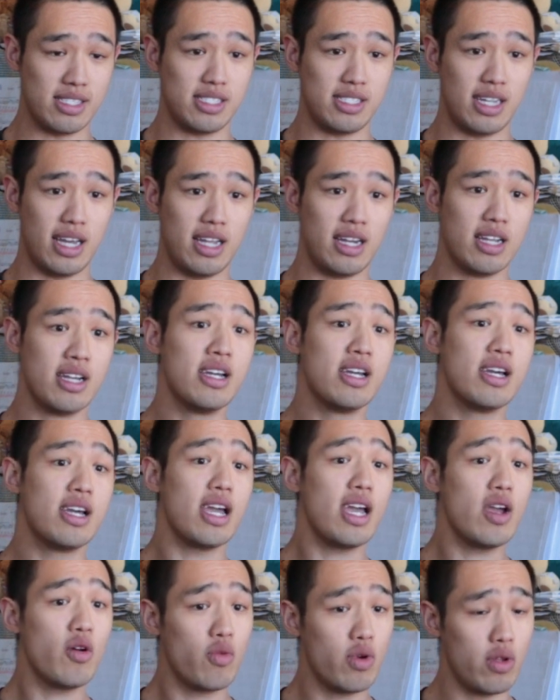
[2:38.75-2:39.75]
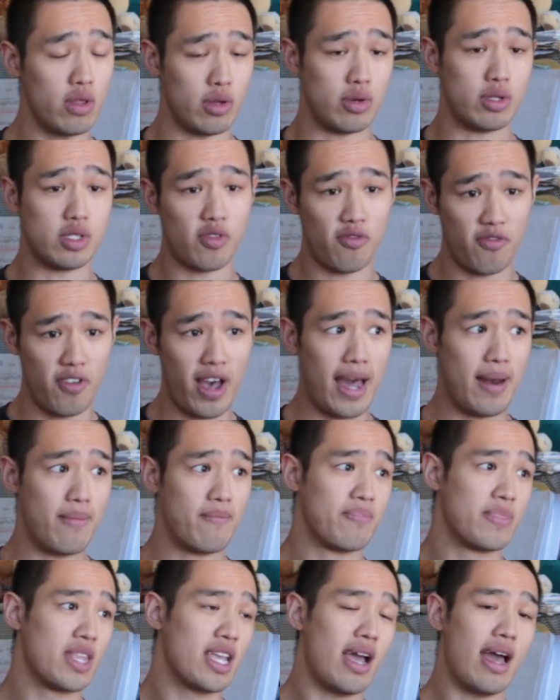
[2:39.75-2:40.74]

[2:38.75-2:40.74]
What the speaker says: state, it will lose fat.